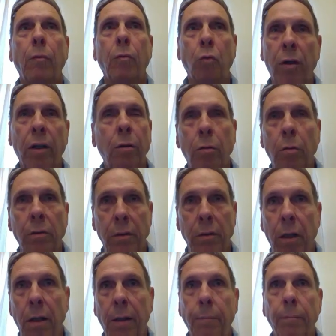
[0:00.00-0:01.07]
during the whole
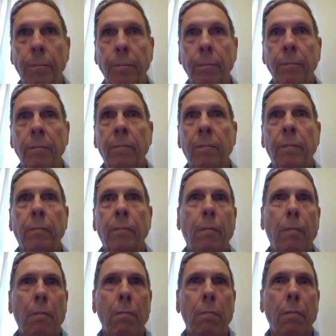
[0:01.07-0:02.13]
time,
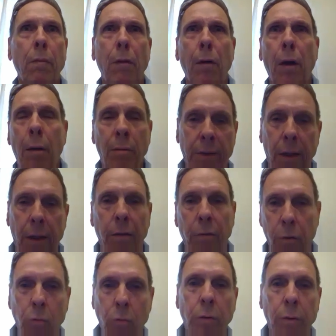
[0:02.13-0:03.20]
I was out on
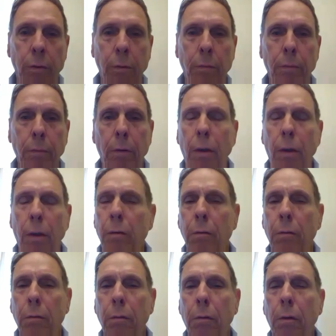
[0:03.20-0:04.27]
the corner
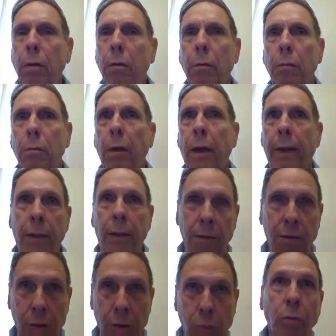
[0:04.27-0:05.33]
and on
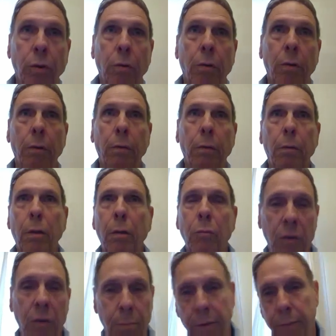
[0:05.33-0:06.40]
the schoolyard
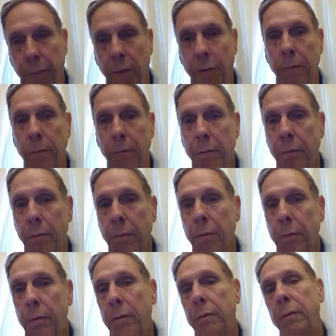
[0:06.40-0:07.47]
with my friends.
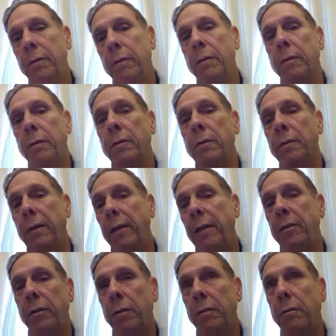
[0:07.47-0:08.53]
Because
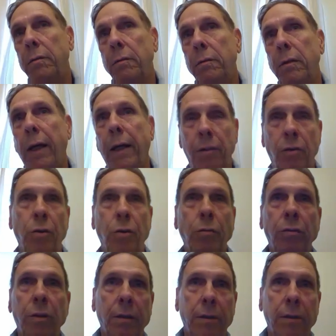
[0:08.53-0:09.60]
that's, as
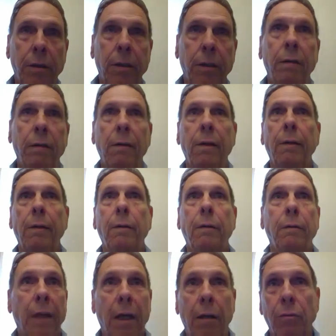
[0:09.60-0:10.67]
you just said,
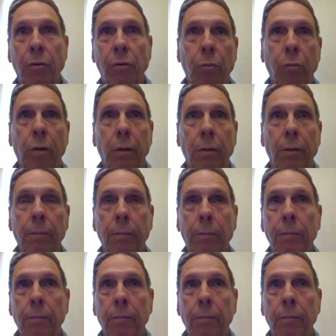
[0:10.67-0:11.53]
that was where